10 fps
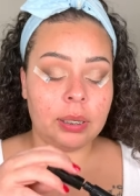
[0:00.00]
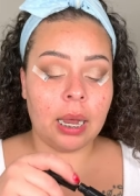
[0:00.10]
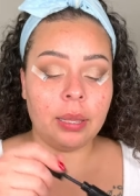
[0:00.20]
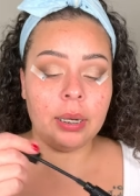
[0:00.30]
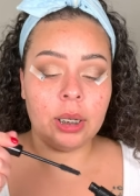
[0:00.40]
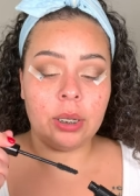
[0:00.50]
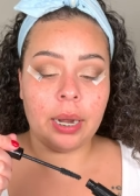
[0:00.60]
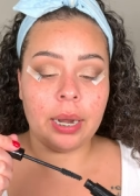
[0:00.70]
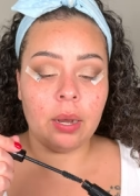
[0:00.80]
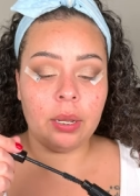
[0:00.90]
Now that it's
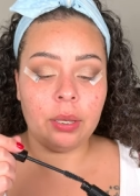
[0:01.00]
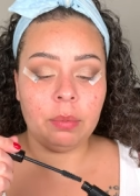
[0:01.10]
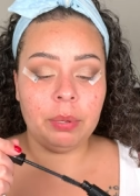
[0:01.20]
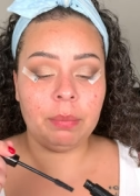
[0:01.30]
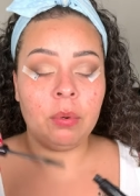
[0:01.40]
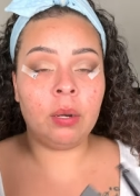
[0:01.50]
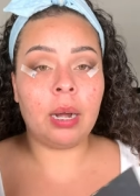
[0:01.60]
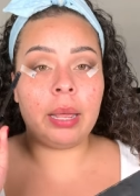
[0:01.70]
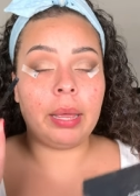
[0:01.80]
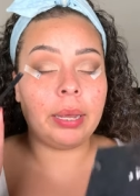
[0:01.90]
dried out a little bit more,
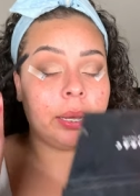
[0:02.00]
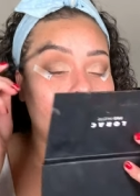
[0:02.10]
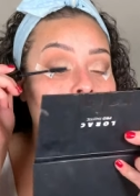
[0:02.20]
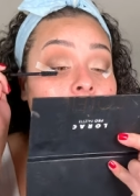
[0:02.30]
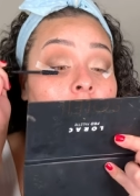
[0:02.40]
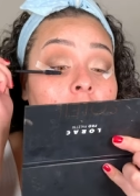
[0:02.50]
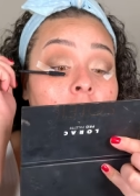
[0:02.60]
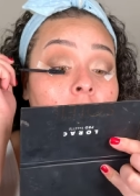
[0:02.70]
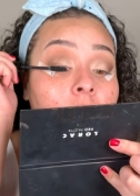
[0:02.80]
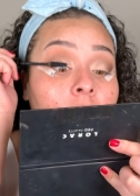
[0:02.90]
I like it better
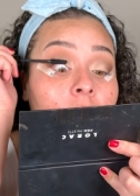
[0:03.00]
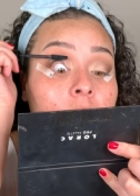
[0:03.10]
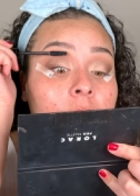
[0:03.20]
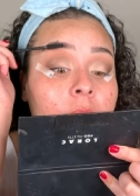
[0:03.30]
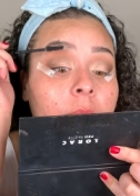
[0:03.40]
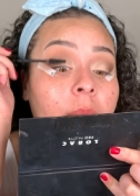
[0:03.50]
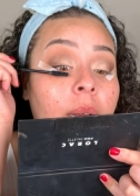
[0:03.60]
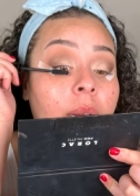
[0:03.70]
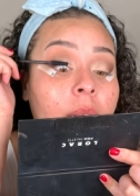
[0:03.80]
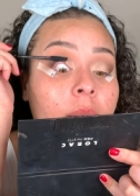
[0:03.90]
than whenever I did
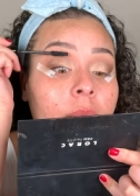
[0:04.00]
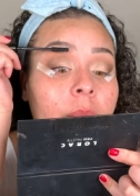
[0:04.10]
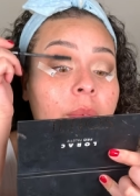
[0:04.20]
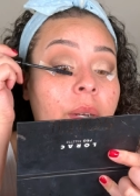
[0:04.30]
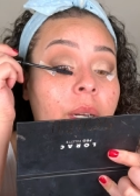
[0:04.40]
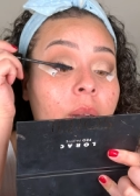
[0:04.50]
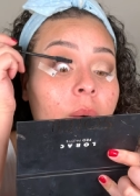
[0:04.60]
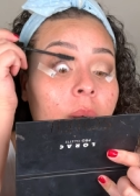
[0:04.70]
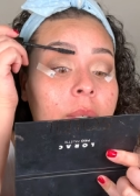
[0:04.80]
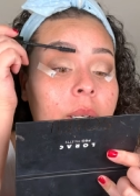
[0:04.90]
my um, video
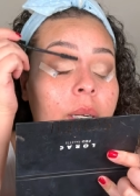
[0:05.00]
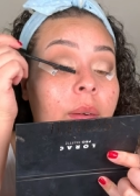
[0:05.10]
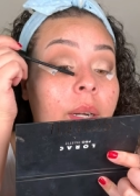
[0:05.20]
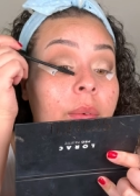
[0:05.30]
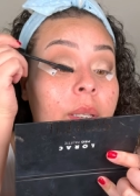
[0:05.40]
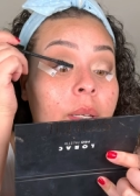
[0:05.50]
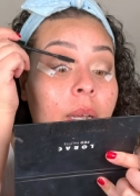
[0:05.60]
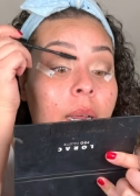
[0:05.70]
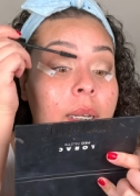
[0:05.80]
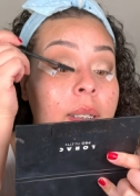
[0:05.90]
where I was getting ready with you
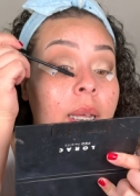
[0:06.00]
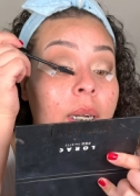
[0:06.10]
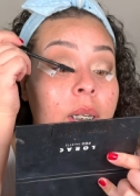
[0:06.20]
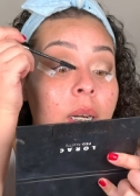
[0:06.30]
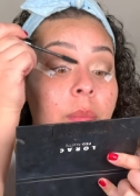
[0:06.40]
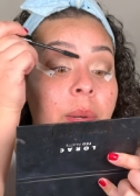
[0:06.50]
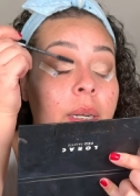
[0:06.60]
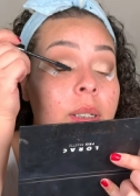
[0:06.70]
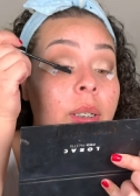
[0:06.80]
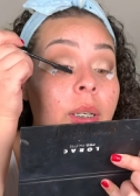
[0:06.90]
guys, catching up,
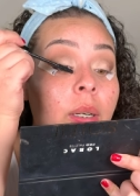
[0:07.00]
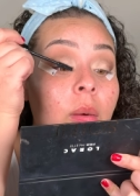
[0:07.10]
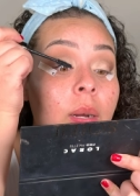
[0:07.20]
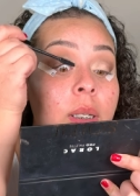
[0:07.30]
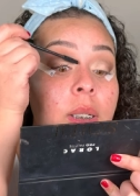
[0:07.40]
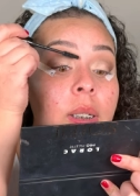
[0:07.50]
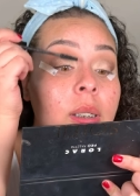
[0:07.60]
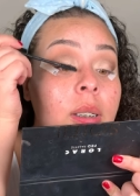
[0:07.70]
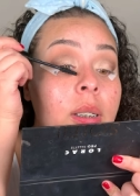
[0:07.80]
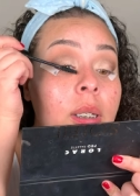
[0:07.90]
answering your
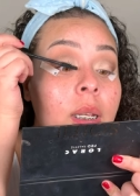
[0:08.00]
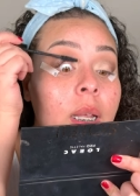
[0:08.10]
questions.